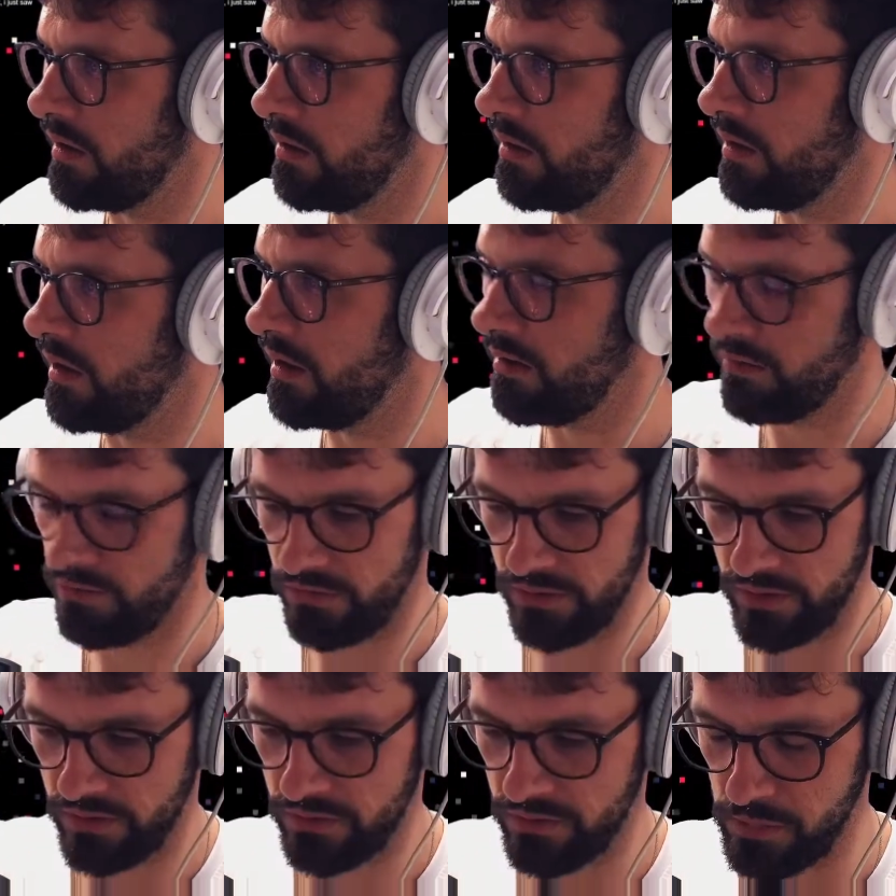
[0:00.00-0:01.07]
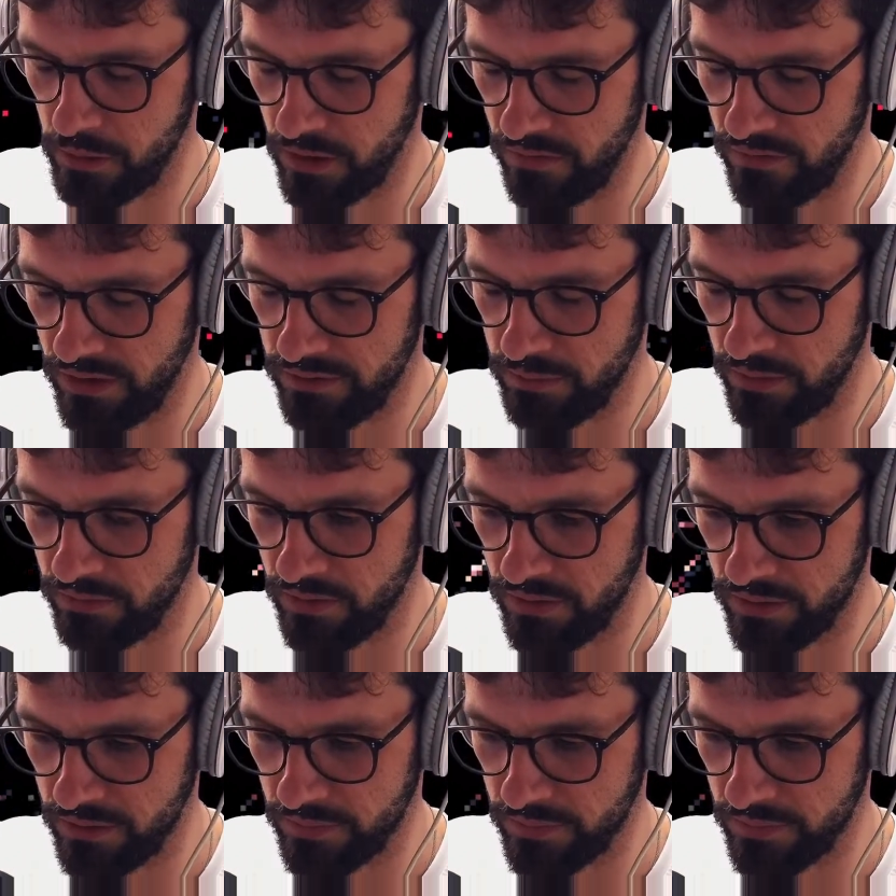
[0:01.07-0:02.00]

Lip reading: live streaming on Facebook works.